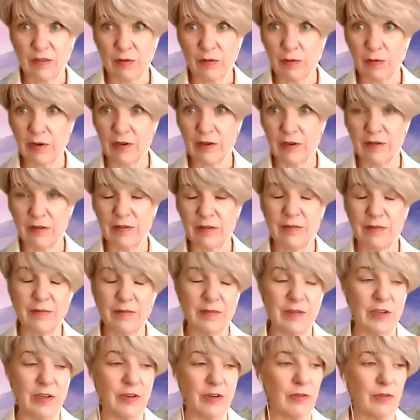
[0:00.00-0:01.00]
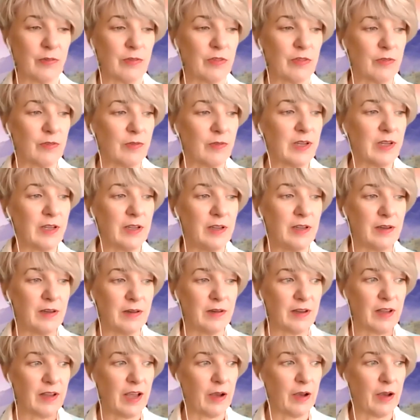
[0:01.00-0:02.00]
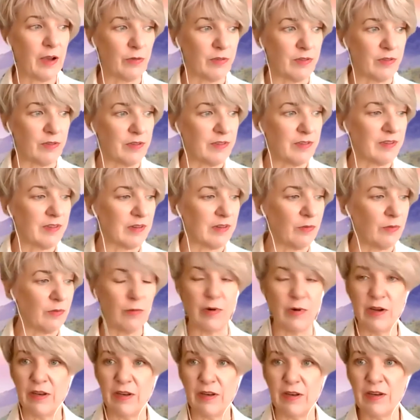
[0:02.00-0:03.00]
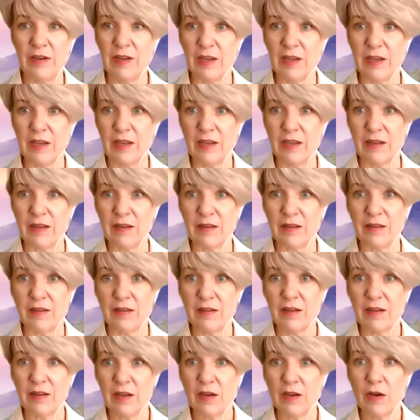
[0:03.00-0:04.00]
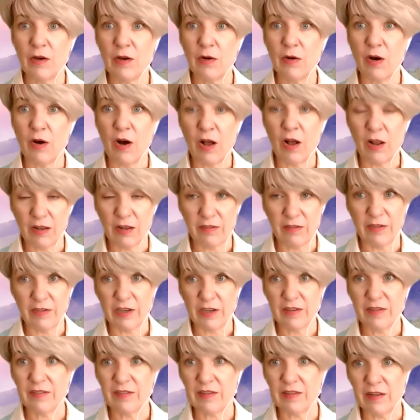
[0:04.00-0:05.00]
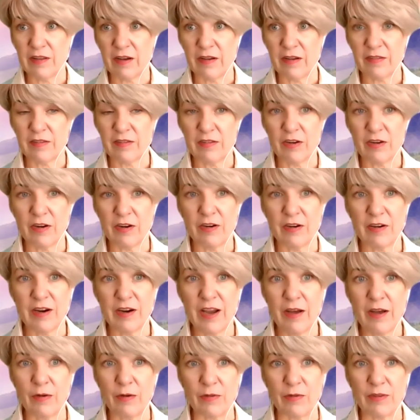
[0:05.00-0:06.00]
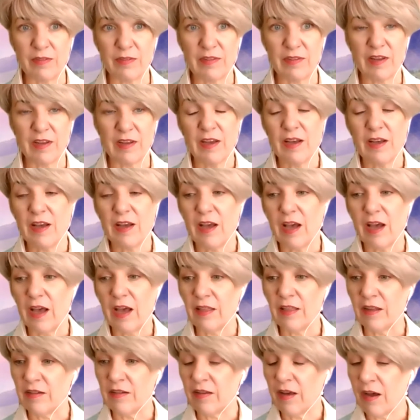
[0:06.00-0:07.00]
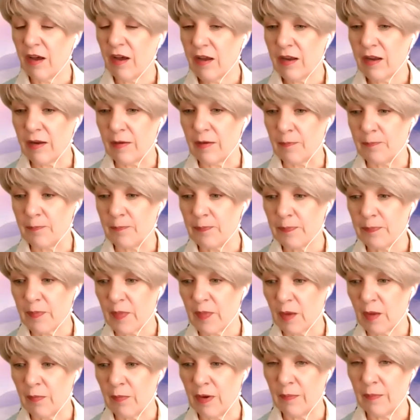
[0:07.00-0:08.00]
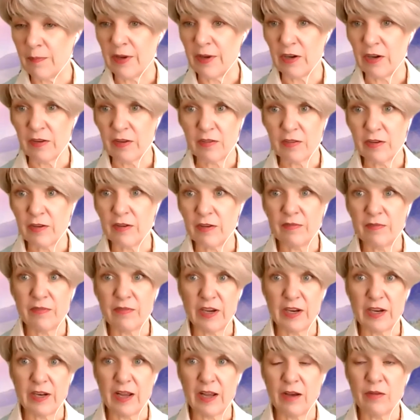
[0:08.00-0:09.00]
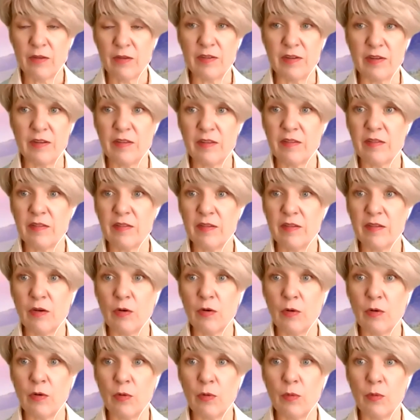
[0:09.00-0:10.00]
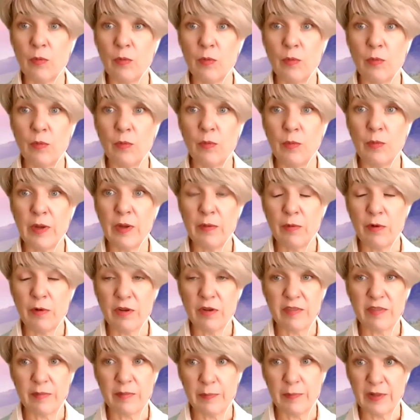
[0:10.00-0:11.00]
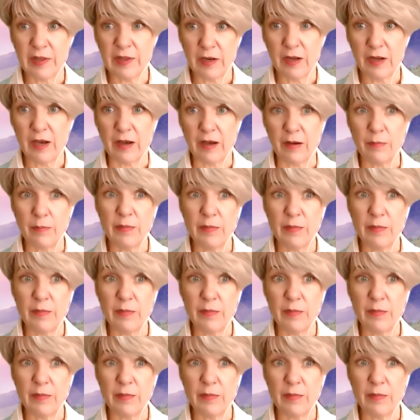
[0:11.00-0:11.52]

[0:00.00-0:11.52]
were, you know, three houses in one, and all of us lost our house. At the time, my parents couldn't find housing, so we were split up,